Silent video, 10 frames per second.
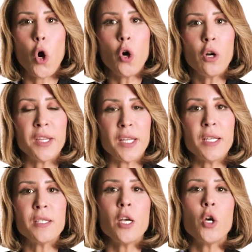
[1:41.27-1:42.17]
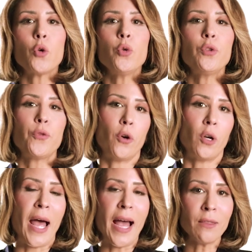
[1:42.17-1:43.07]
All these could
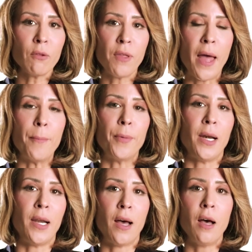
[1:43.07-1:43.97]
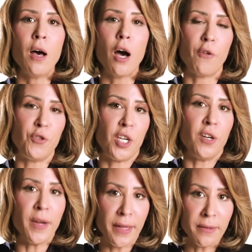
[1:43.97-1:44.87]
fall under the umbrella of
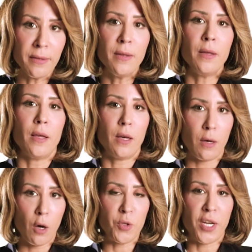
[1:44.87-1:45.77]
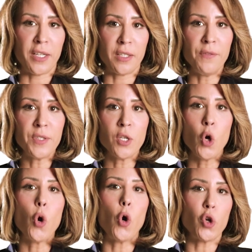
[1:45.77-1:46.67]
generic objectives
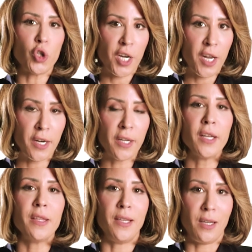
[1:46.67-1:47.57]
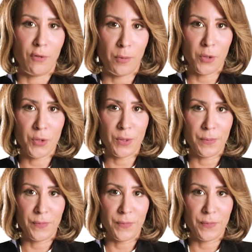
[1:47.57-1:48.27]
or generic deliverables.